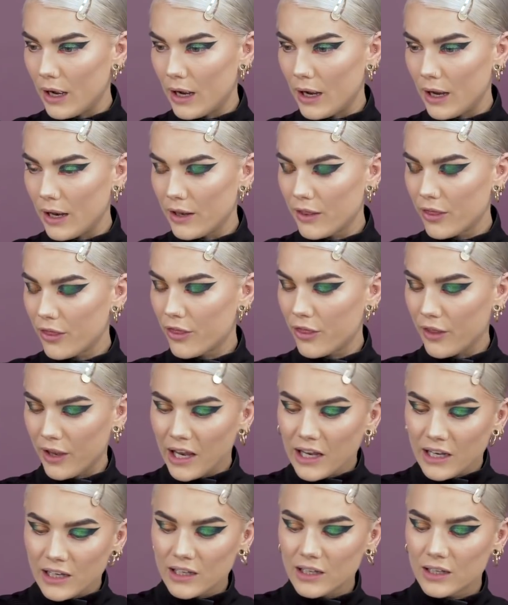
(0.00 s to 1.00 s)
I
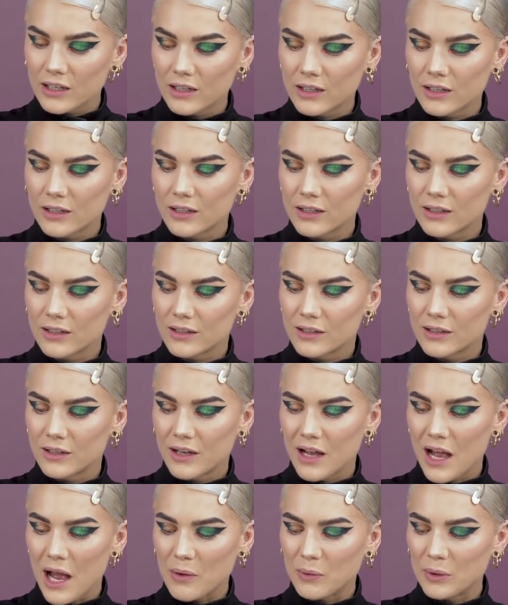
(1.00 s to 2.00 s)
think
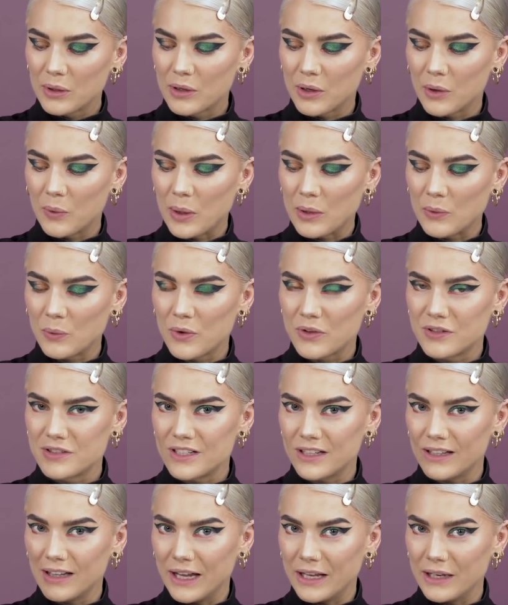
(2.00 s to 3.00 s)
I will go in with
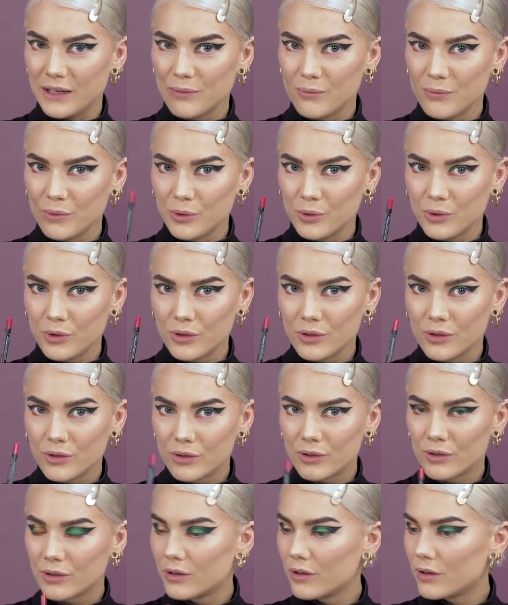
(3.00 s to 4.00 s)
Delighted Mood
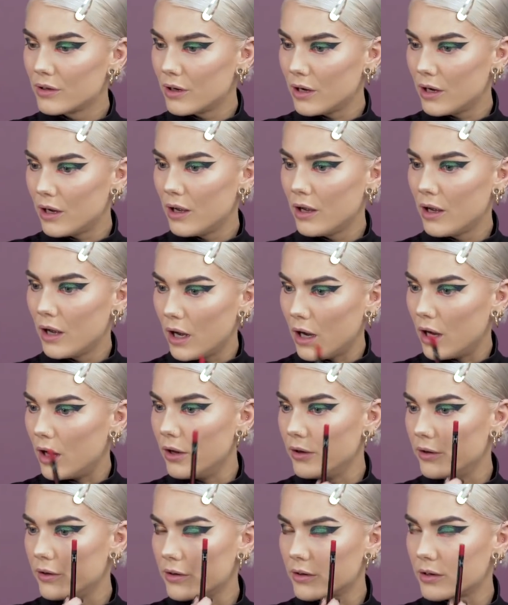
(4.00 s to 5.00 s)

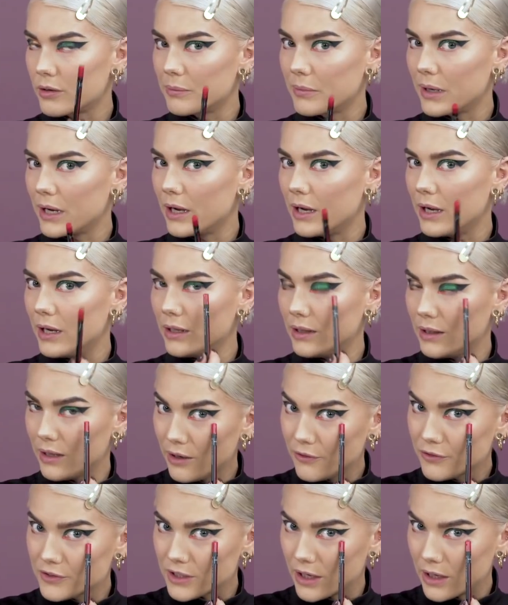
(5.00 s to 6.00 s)
under my
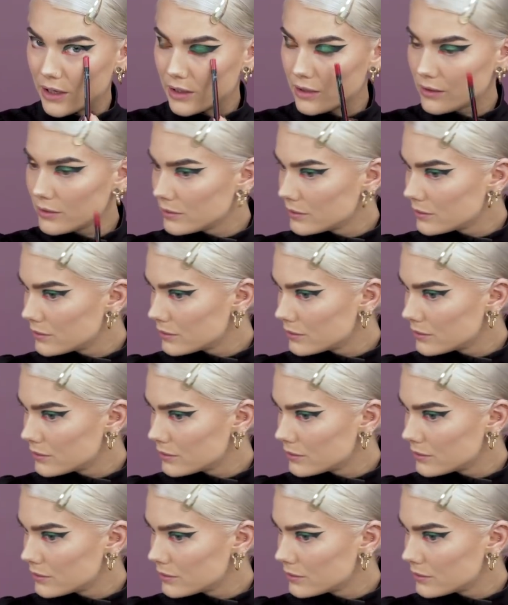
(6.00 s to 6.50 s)
left eye.